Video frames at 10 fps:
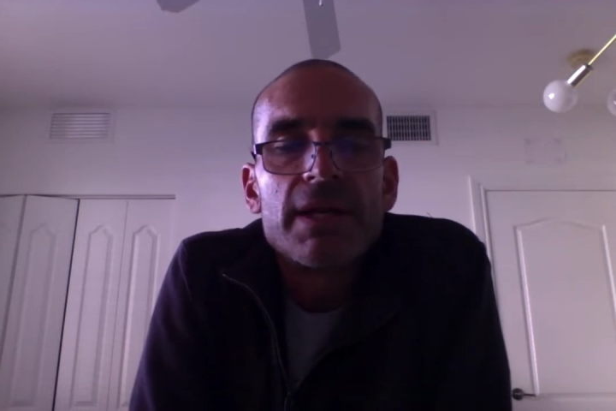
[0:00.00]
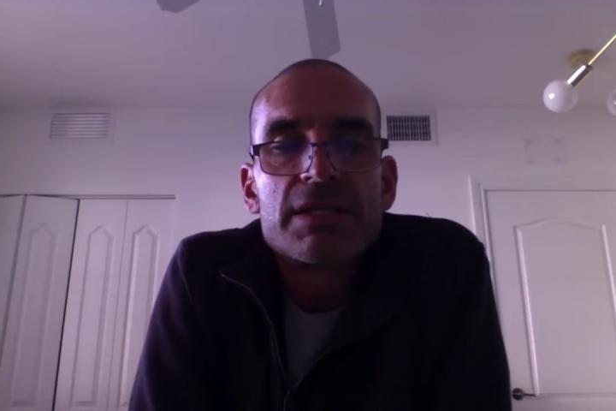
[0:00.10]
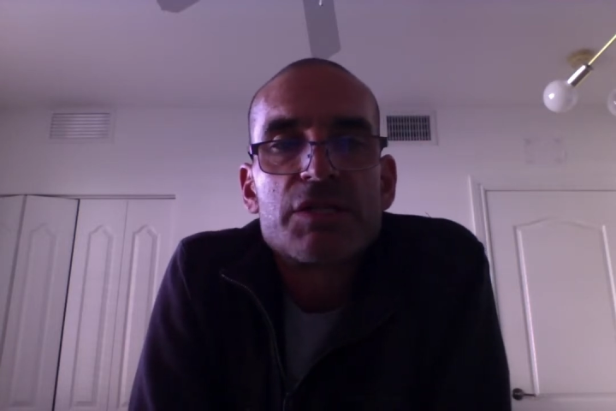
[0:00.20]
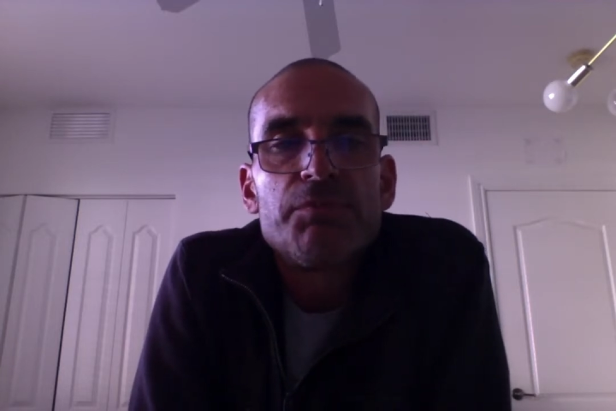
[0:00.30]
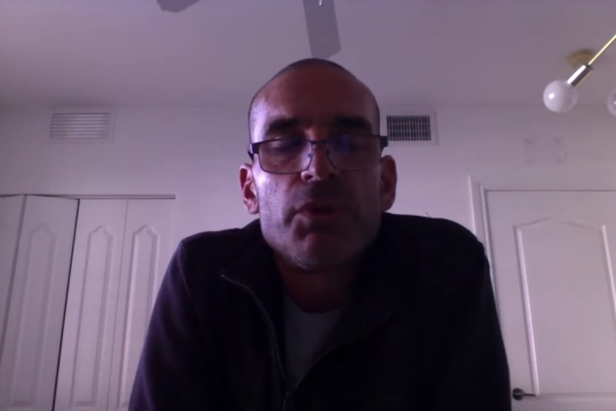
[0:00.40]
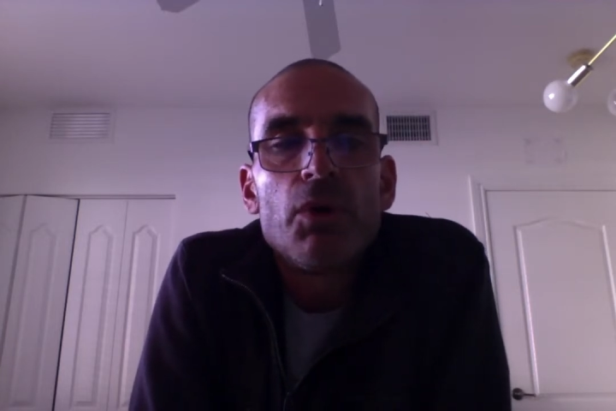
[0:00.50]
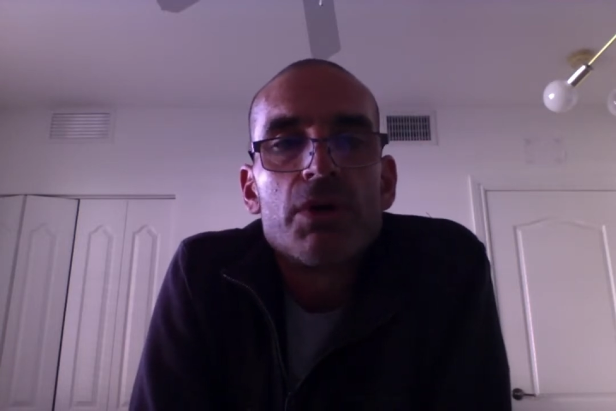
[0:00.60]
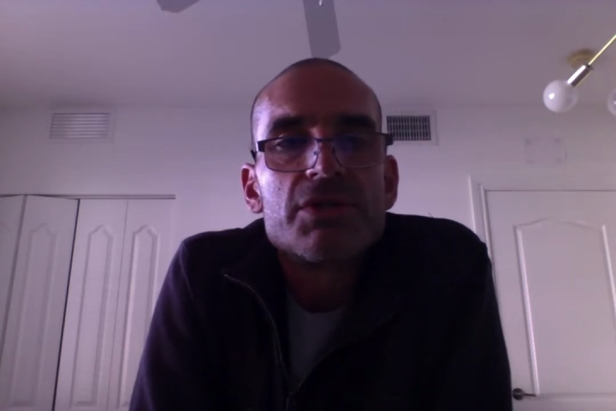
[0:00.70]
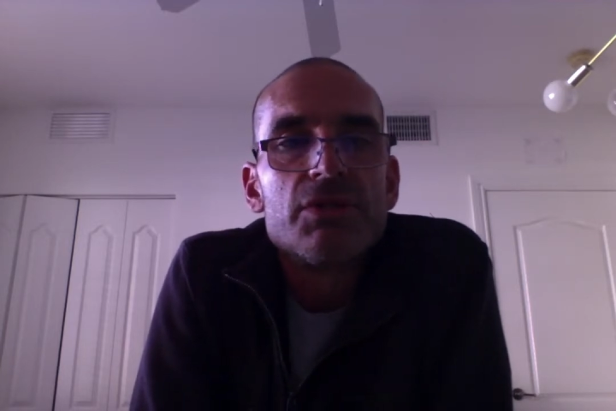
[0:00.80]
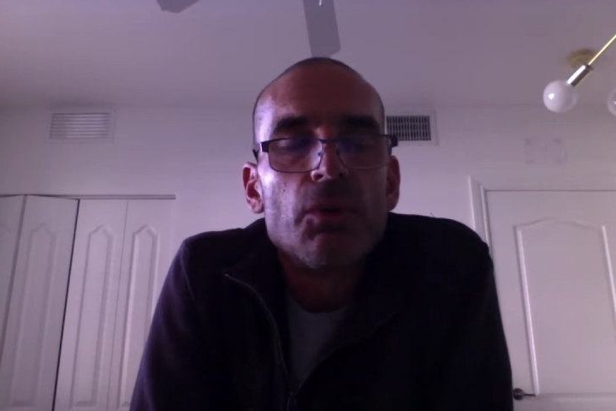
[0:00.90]

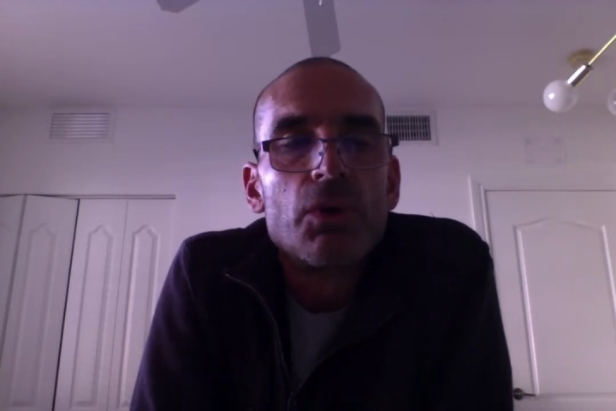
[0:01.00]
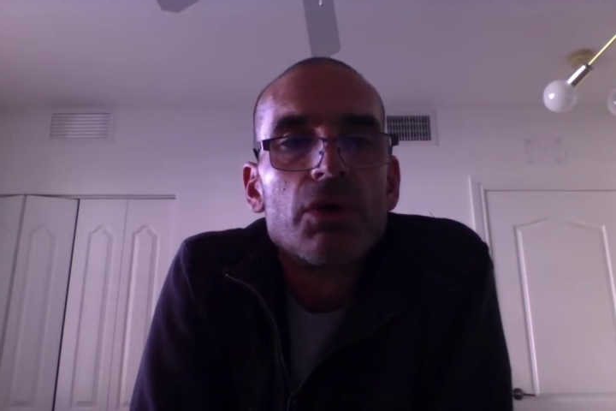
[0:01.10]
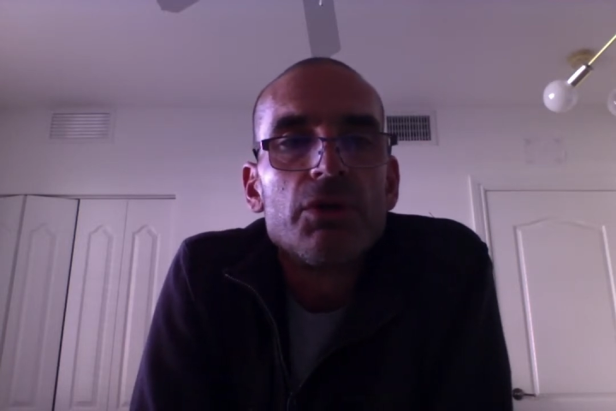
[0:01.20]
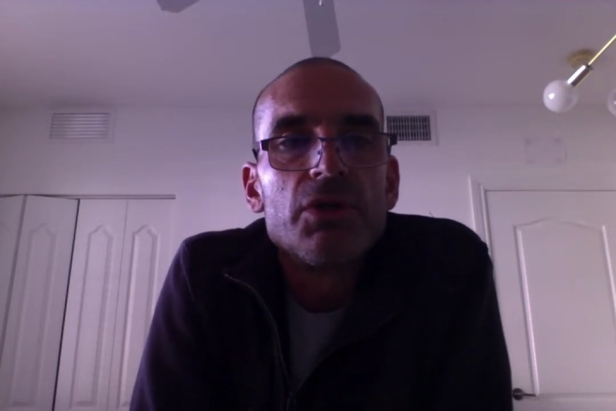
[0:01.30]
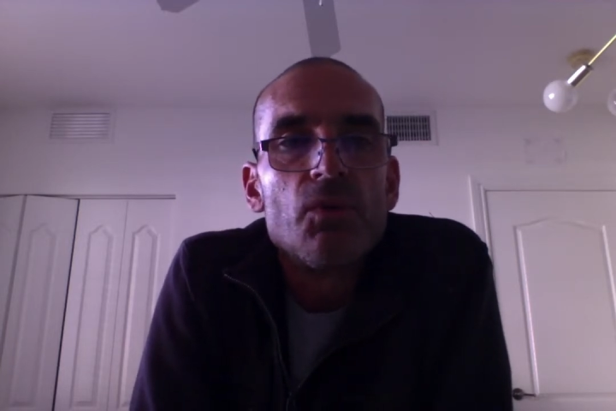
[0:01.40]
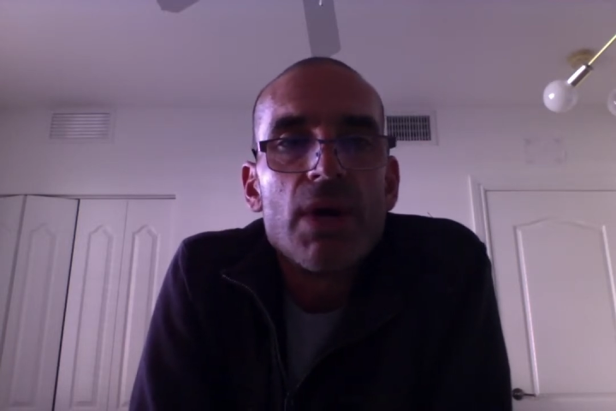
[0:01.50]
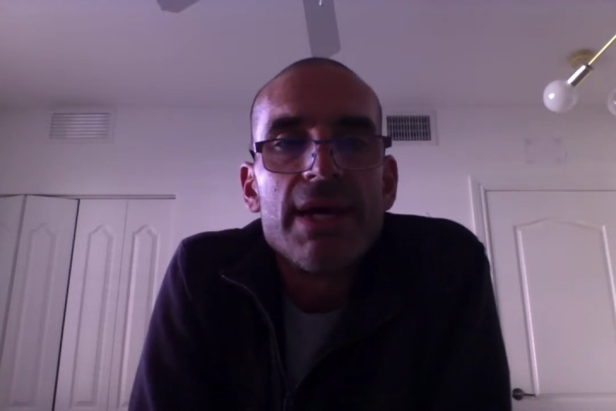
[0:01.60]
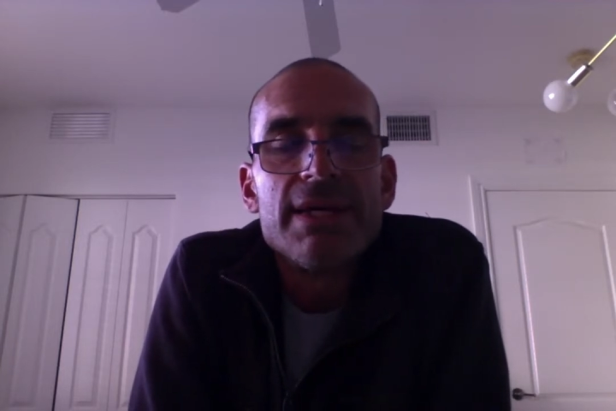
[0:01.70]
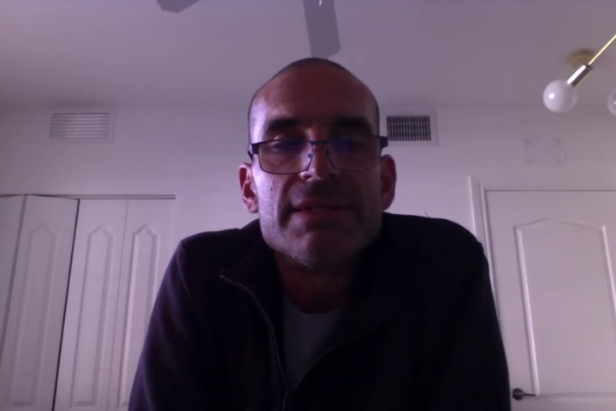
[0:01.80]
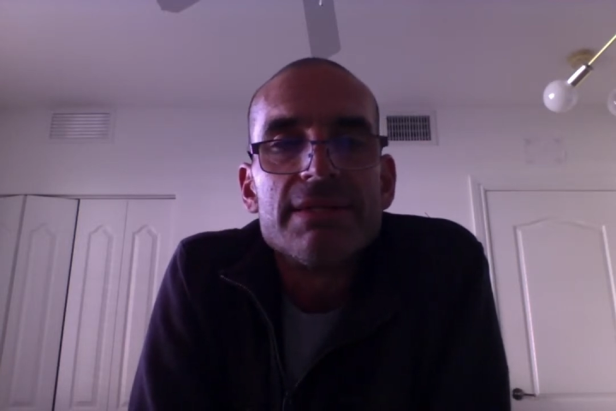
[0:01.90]
explores the world in
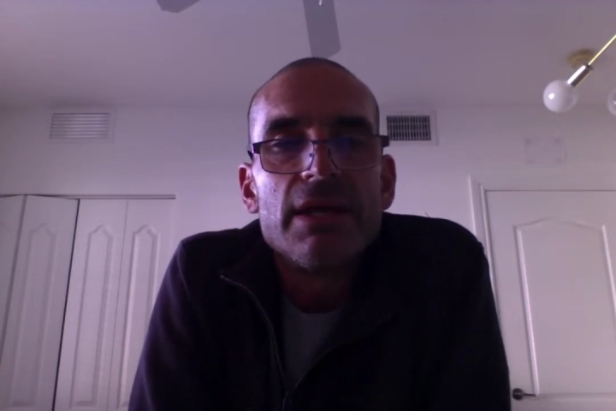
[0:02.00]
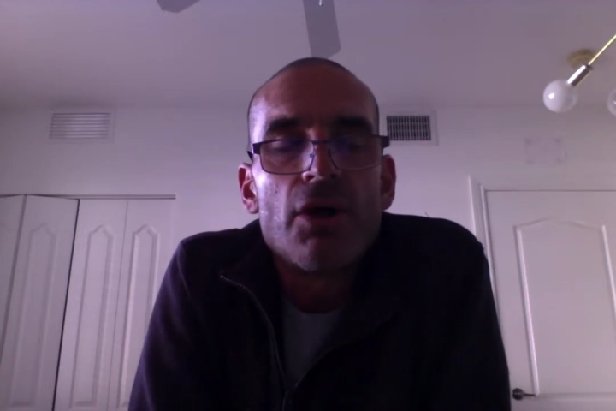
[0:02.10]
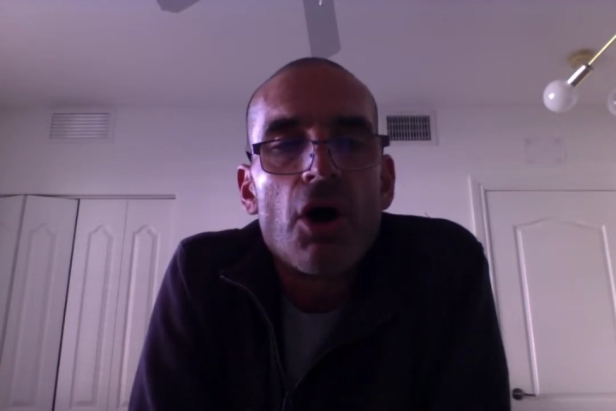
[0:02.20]
ways that